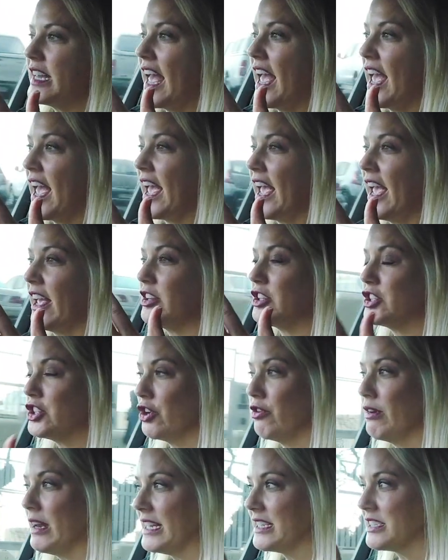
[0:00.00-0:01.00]
a
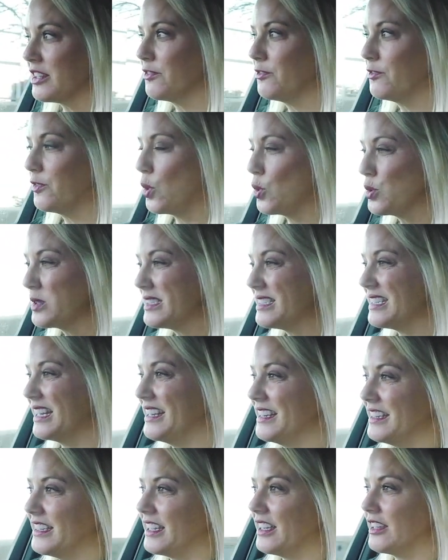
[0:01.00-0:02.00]
2-litre
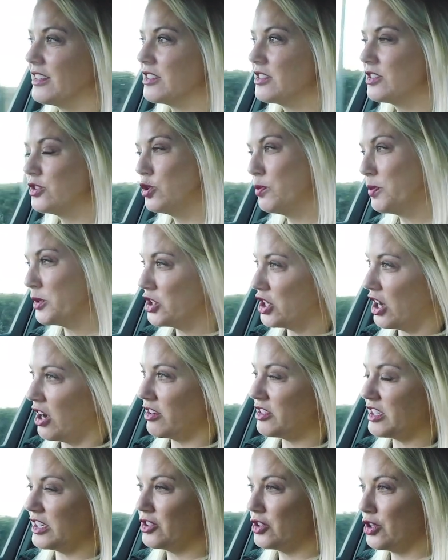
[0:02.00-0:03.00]
4-cylinder
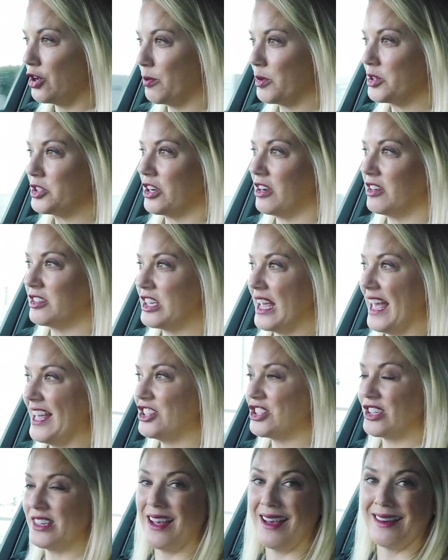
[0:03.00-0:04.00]
supercharged and turbocharged
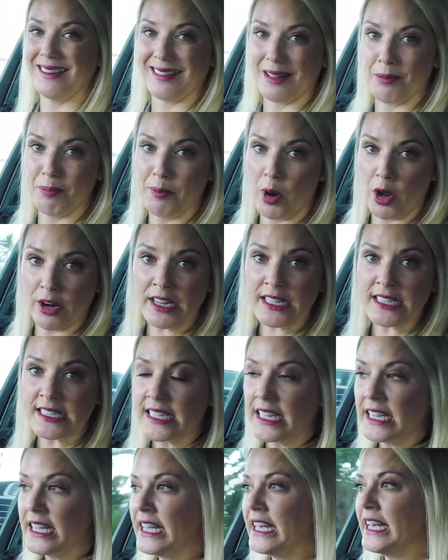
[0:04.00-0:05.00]
engine under the bonnet.
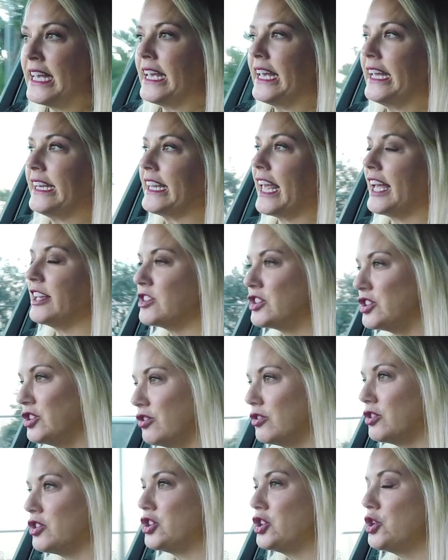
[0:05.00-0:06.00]
It gets
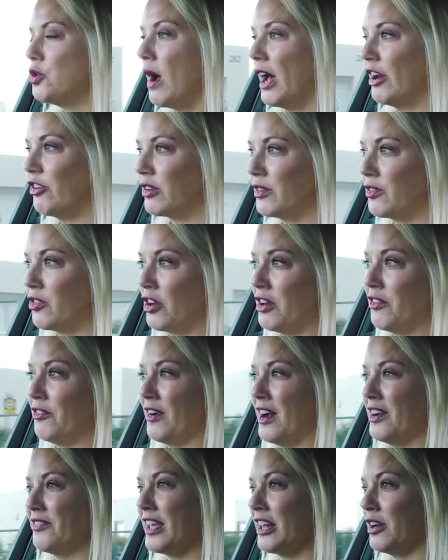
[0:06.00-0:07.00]
you
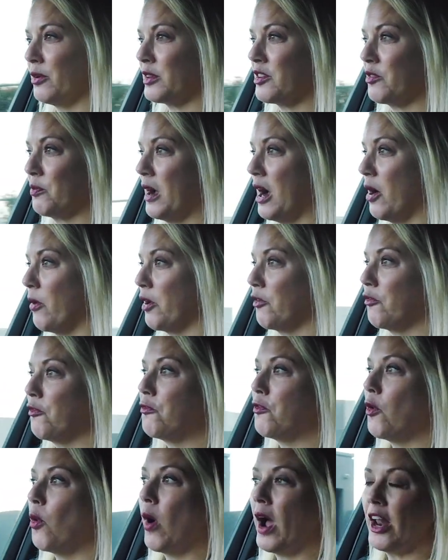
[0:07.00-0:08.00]
235 kilowatts of power and
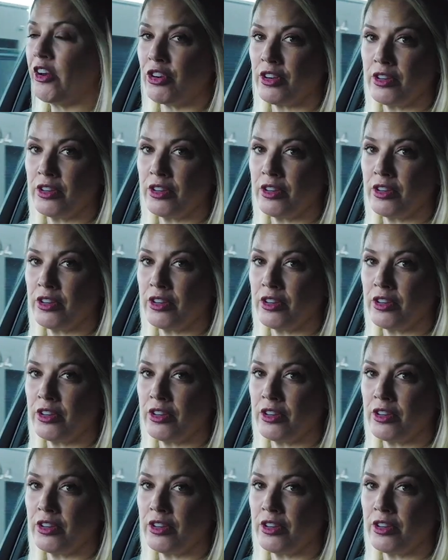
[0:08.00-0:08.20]
400